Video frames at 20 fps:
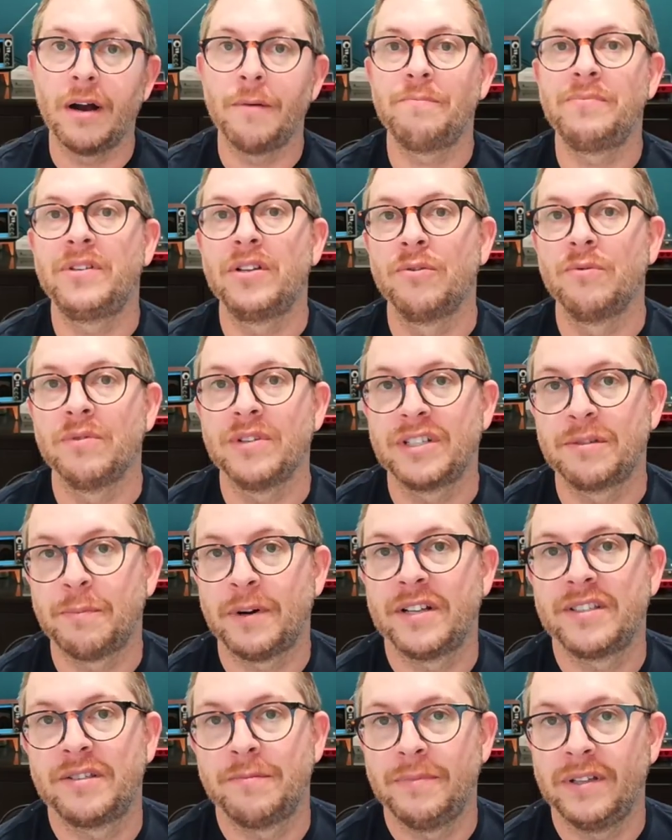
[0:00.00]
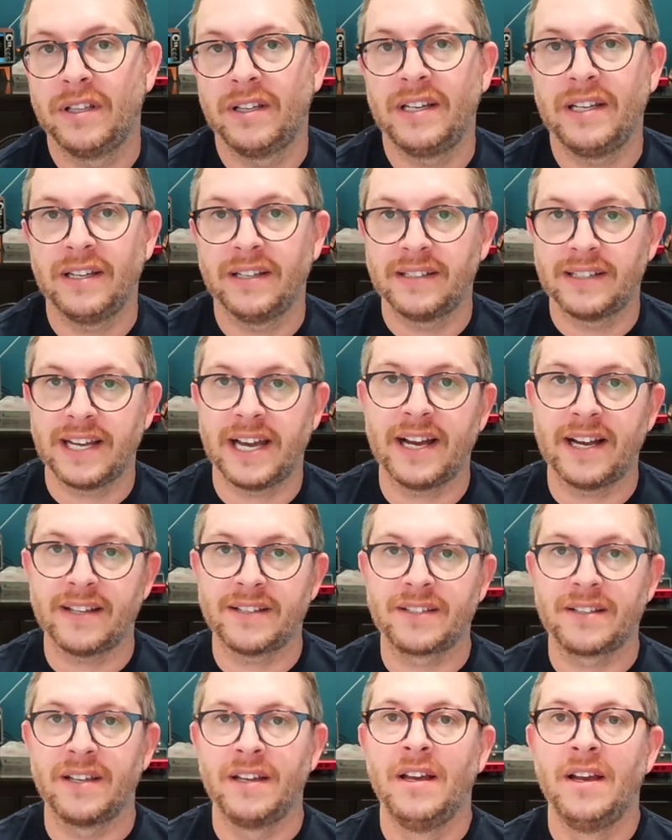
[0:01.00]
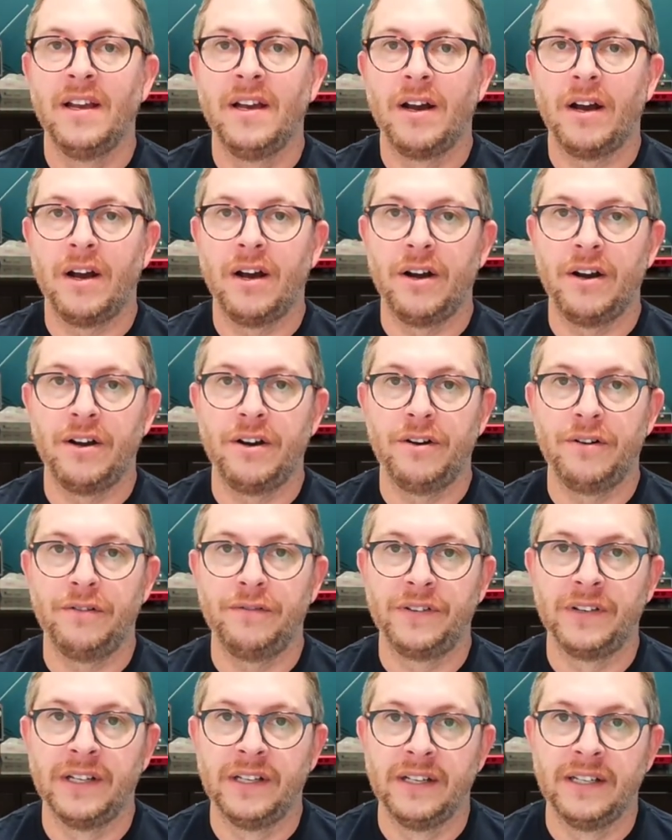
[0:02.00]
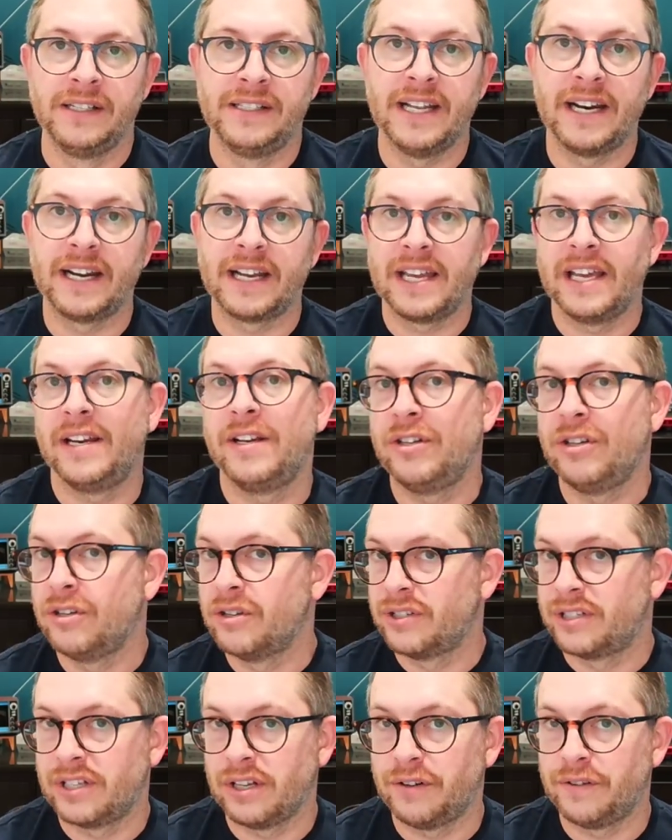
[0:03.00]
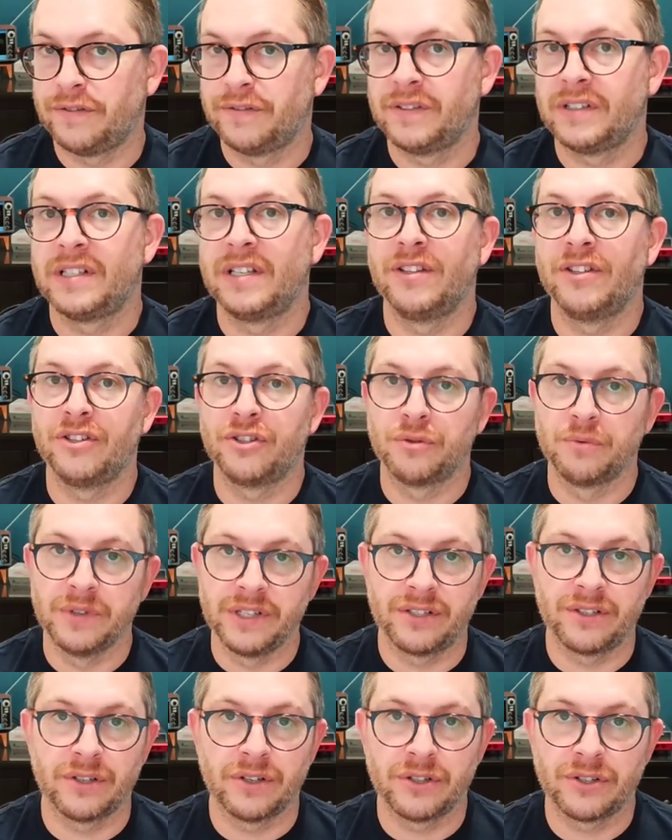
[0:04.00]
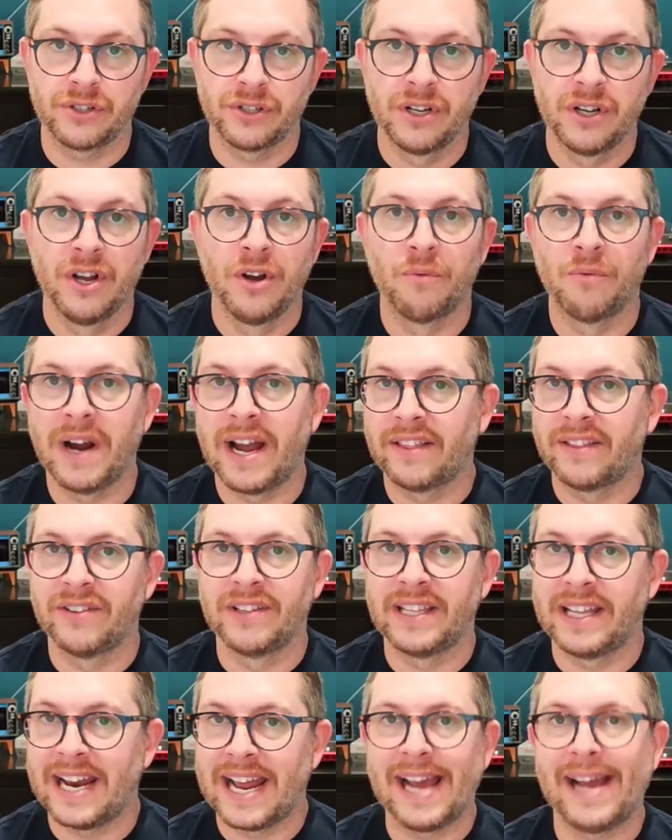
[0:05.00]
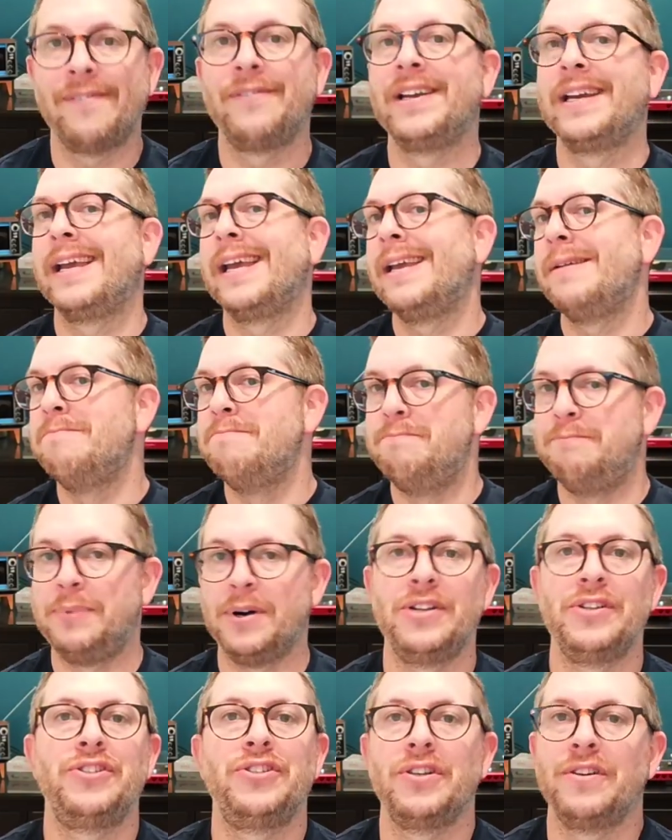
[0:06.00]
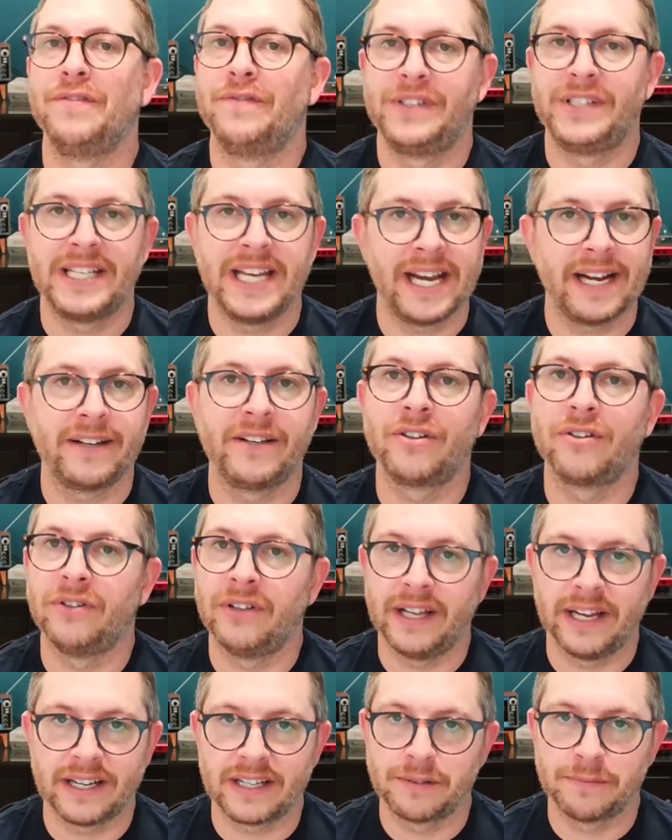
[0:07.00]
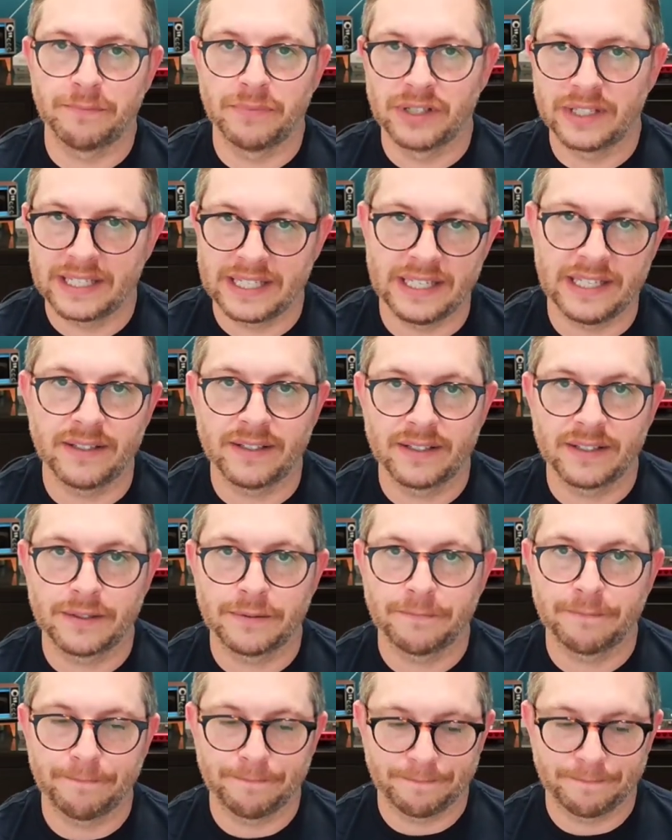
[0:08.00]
up to the responsibility and task of dedicating yourself to this research, rather than having a bunch of technical expertise.